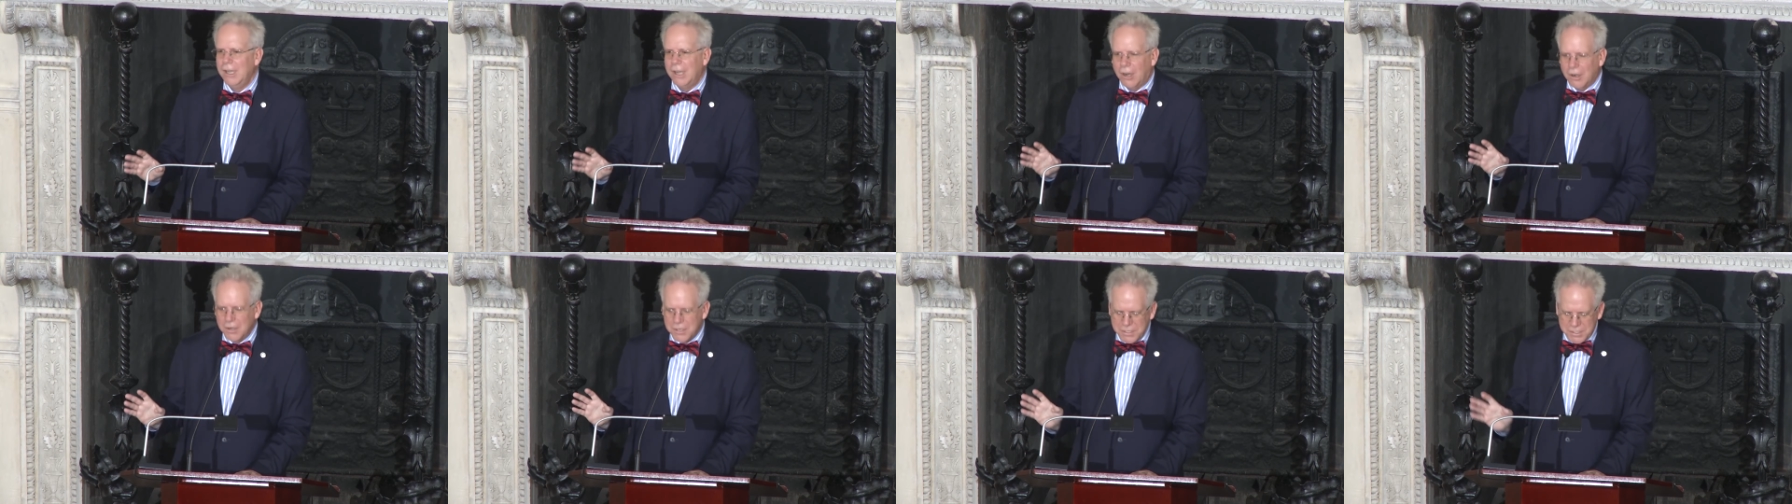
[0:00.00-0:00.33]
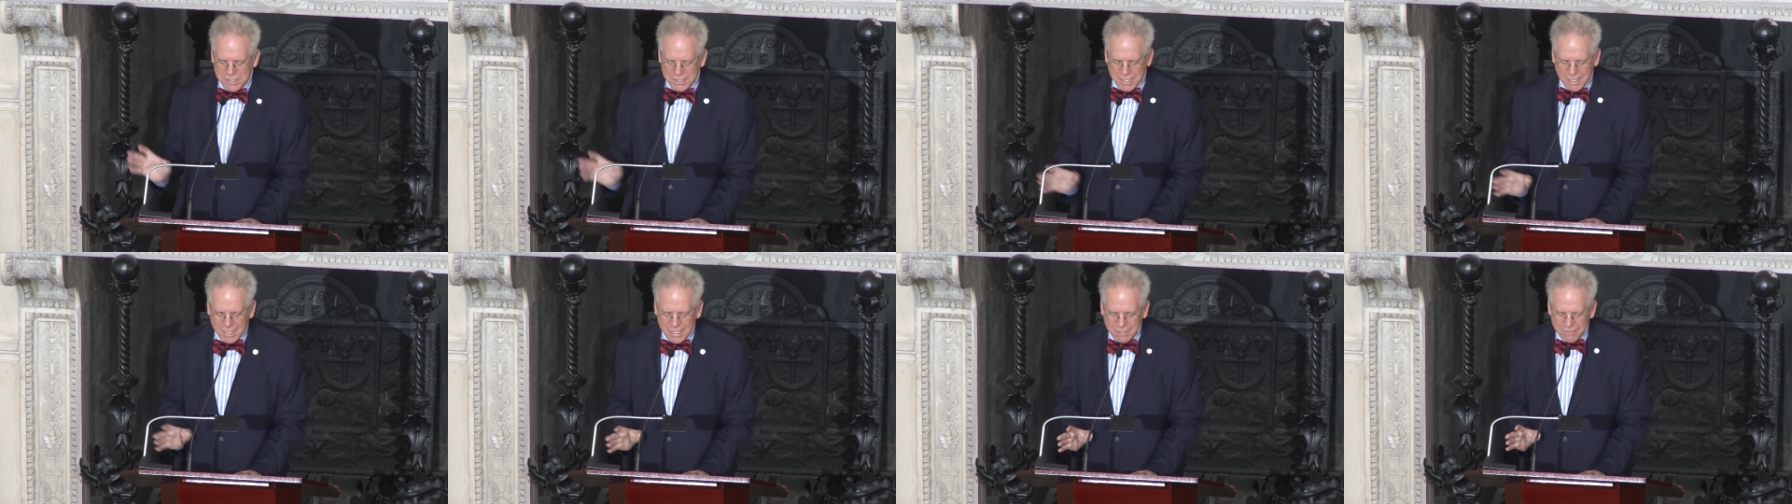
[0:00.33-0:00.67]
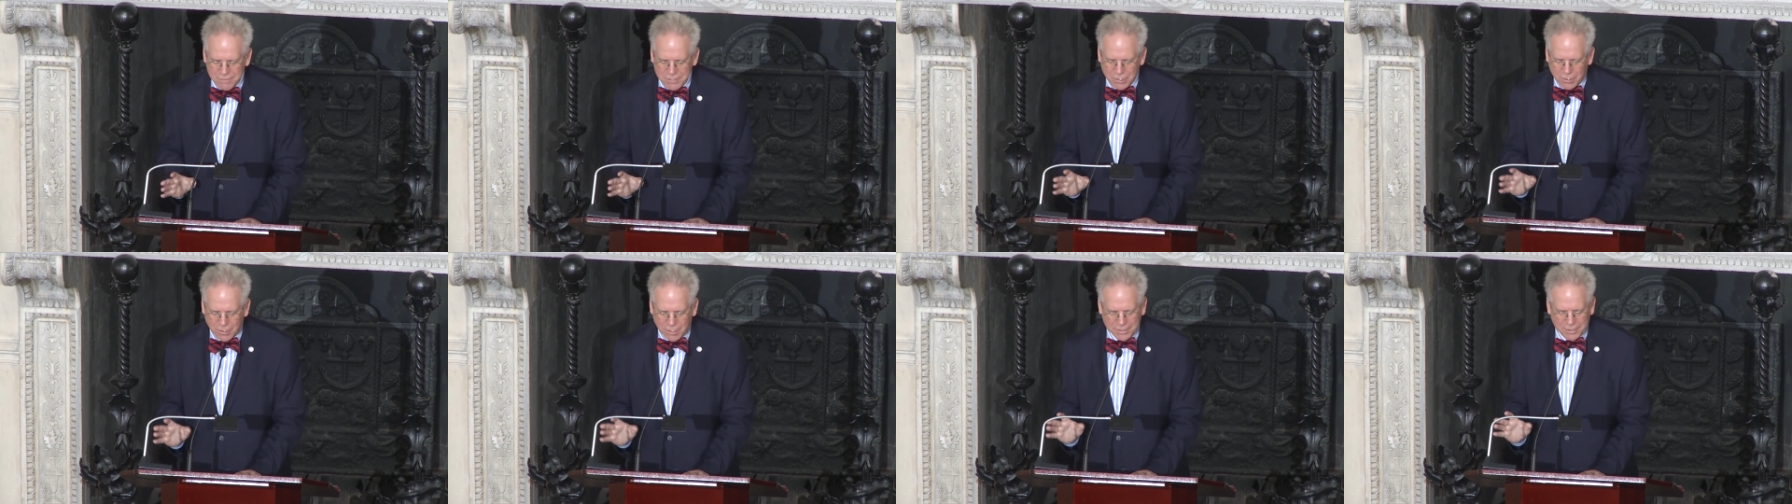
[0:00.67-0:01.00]
our
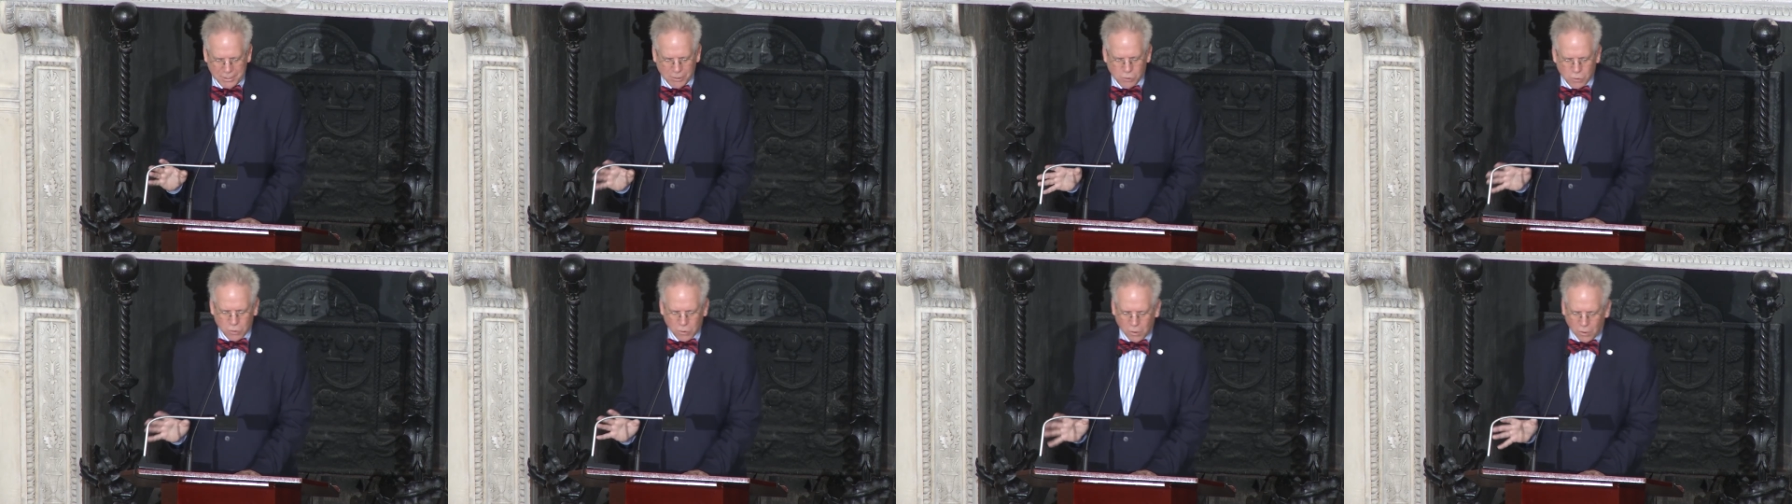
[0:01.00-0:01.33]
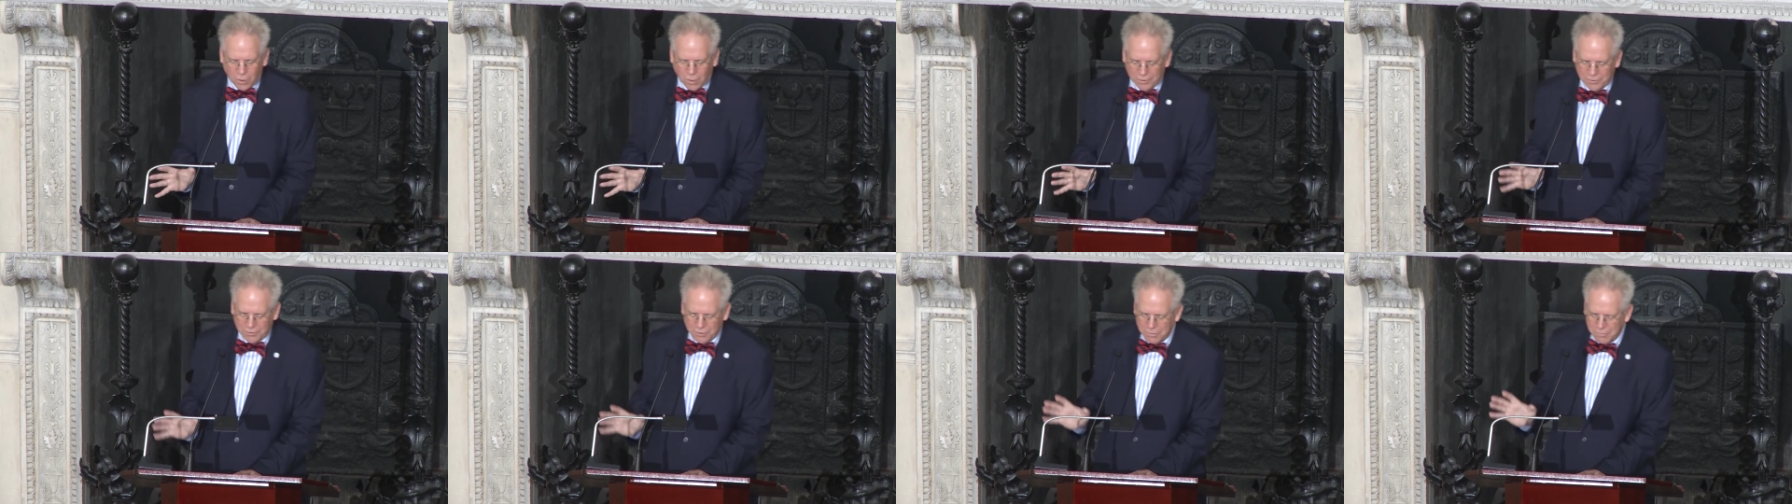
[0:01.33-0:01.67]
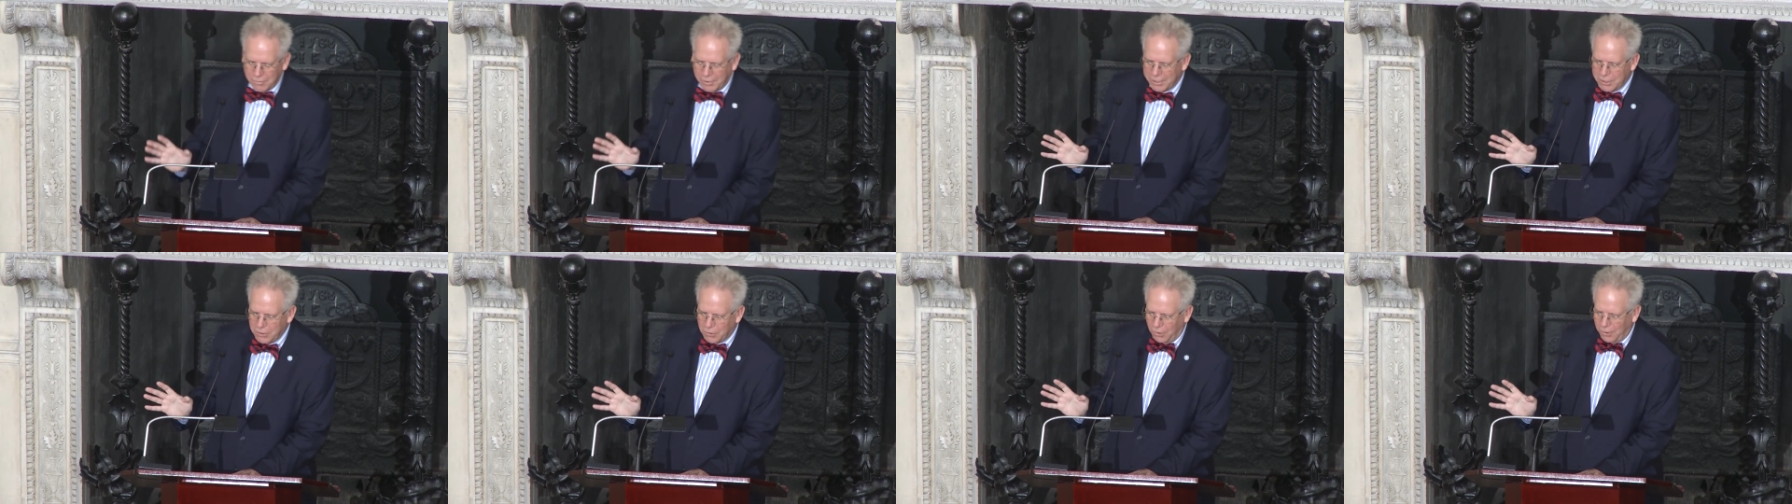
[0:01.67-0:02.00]
Savior on the cross
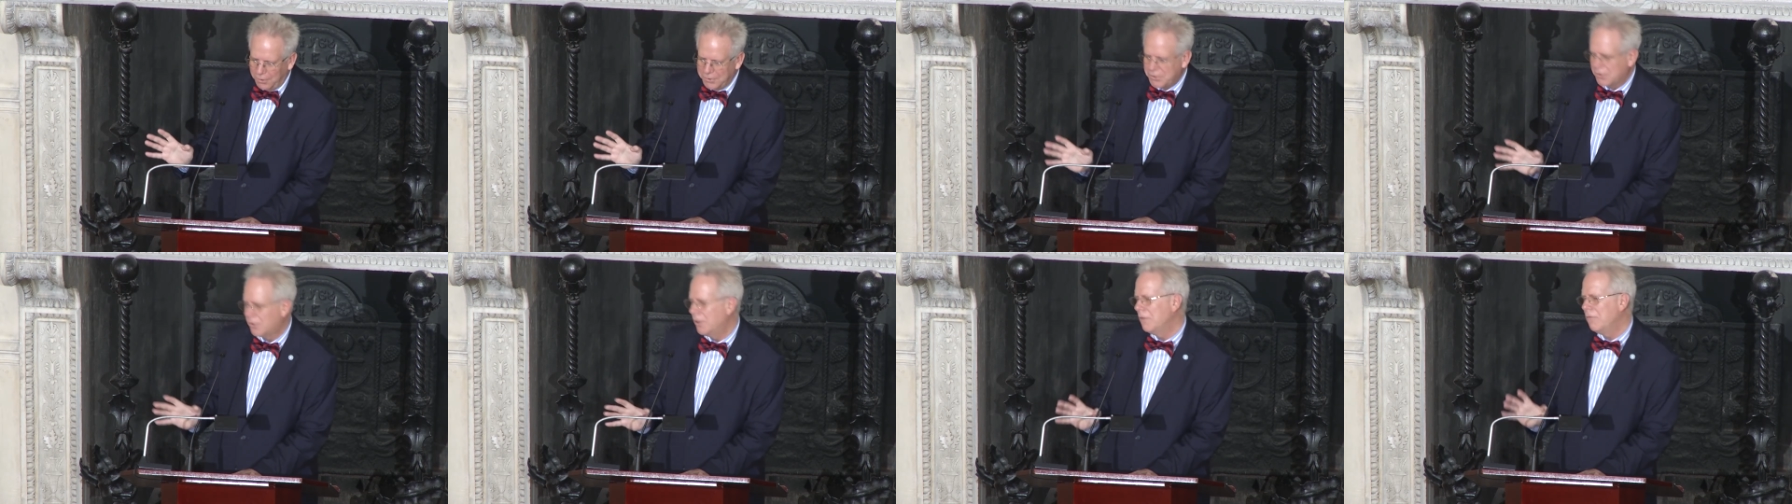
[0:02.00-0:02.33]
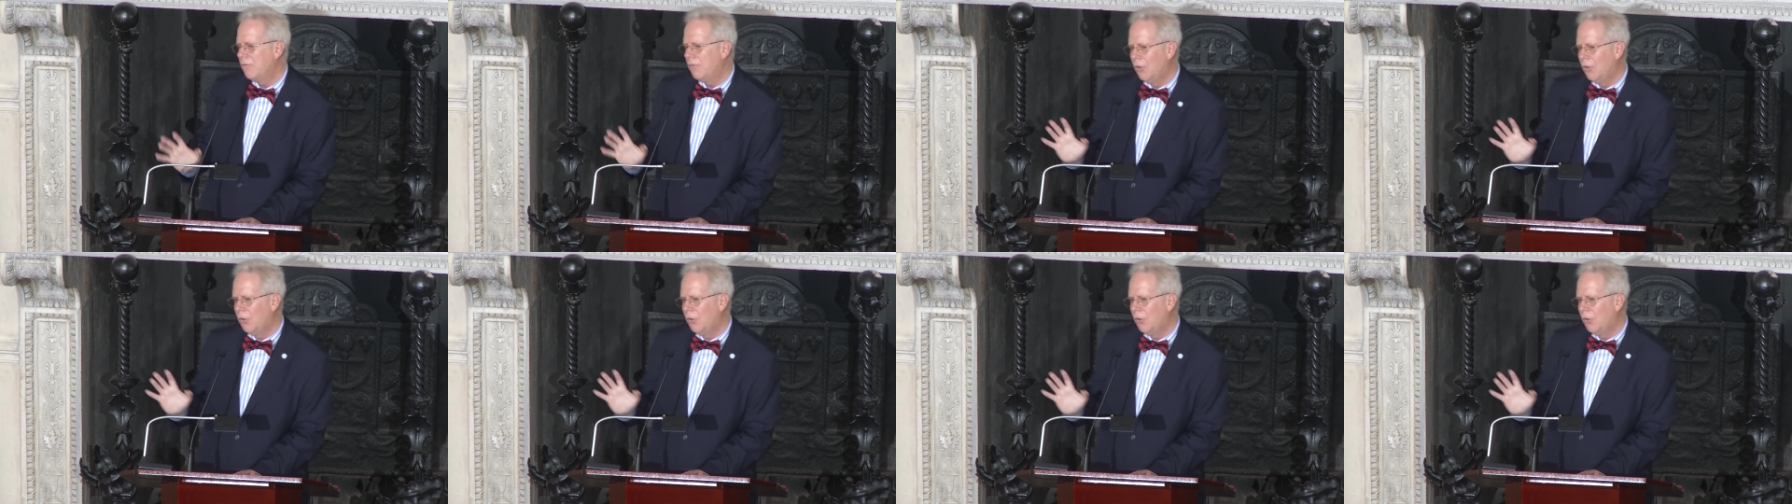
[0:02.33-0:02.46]
over the altar at